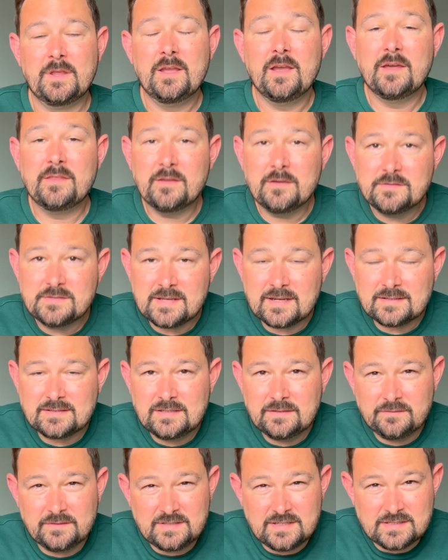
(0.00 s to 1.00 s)
And those
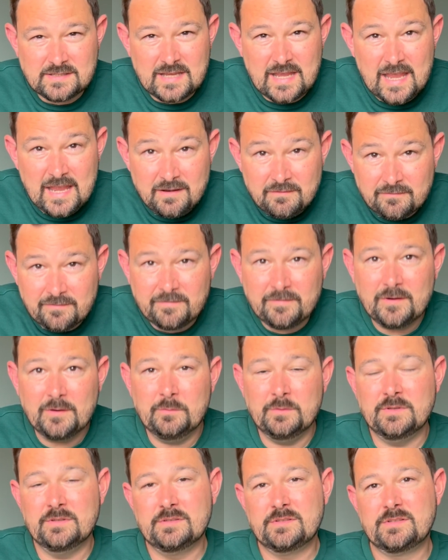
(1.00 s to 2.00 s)
activities
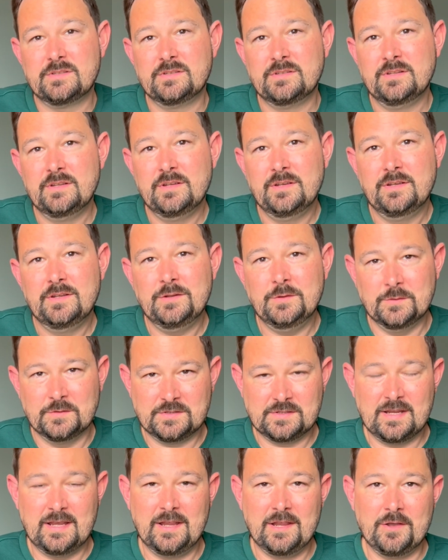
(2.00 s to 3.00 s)
influence your
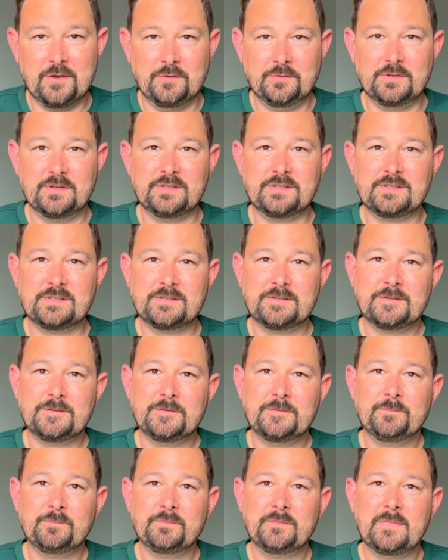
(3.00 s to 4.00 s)
stakeholders.
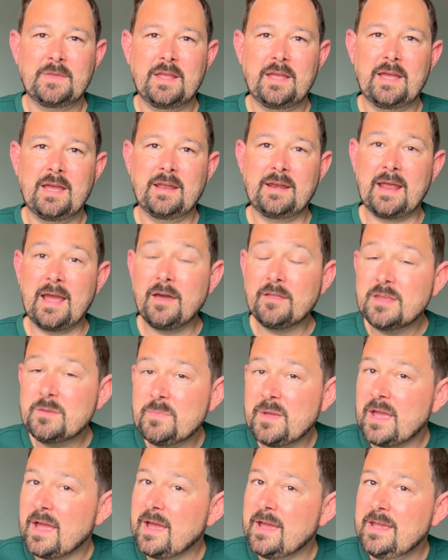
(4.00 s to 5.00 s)
And how they
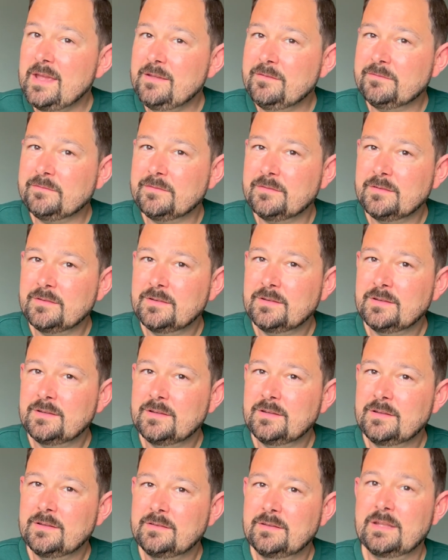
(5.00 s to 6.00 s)
behave
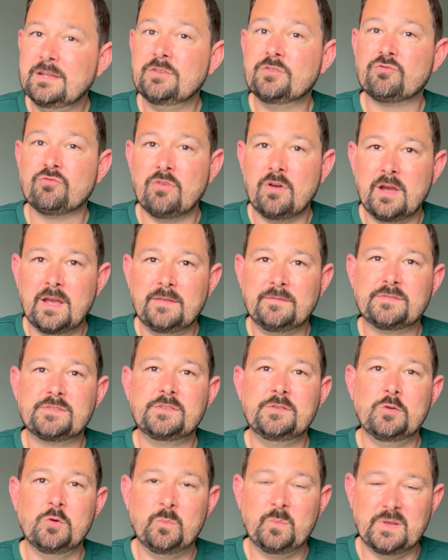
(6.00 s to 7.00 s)
then drives
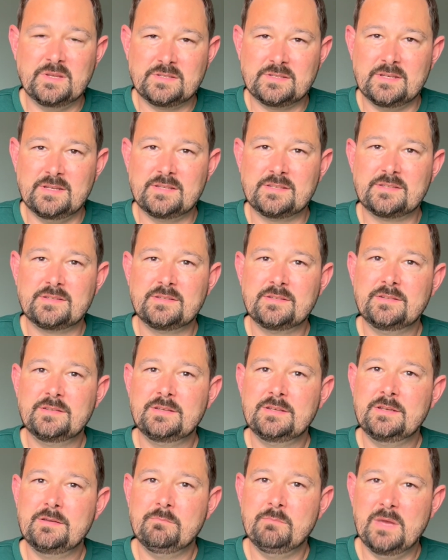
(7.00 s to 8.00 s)
your business
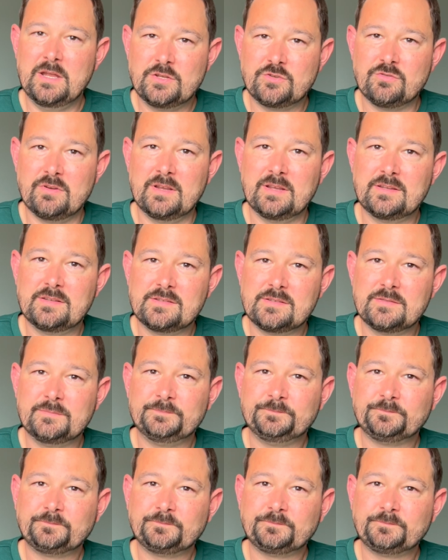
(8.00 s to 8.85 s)
metrics.